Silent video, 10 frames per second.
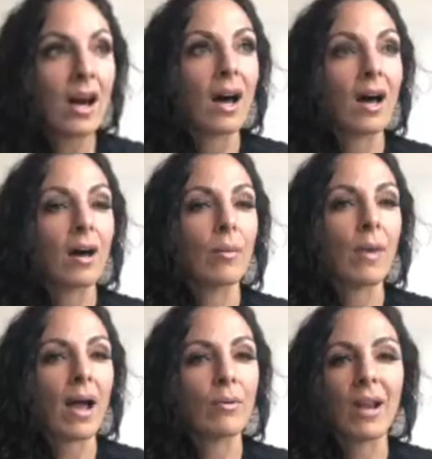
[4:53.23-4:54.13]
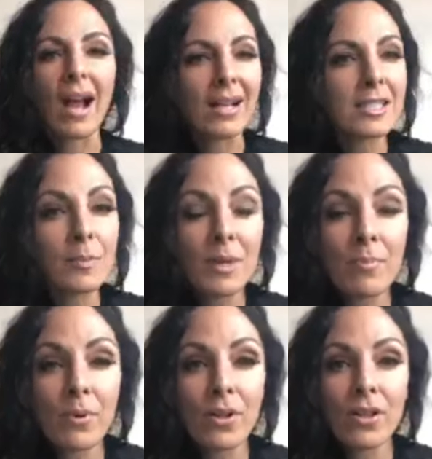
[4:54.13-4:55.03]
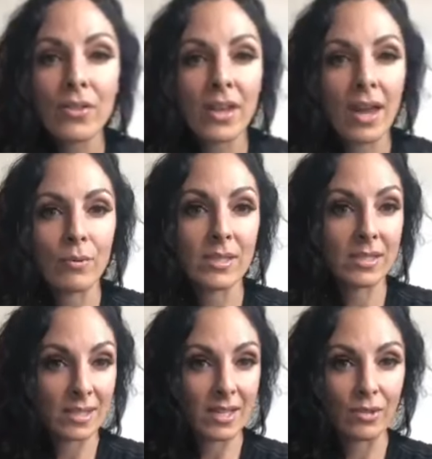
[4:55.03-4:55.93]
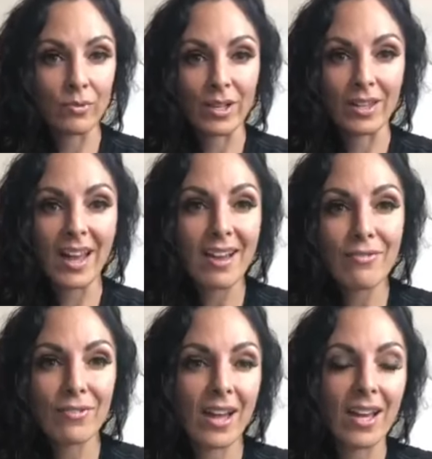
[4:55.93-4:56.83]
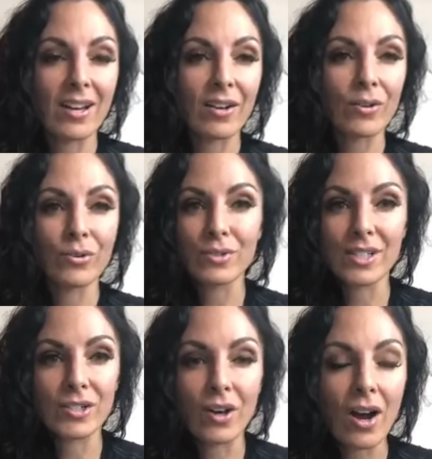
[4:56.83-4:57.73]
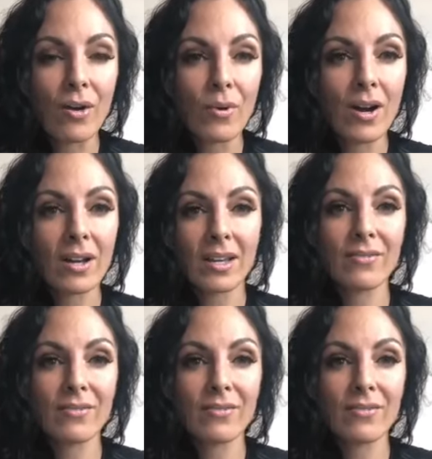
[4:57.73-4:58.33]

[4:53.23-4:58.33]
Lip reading: I would ask people that I would see in real life, like, who did your artwork.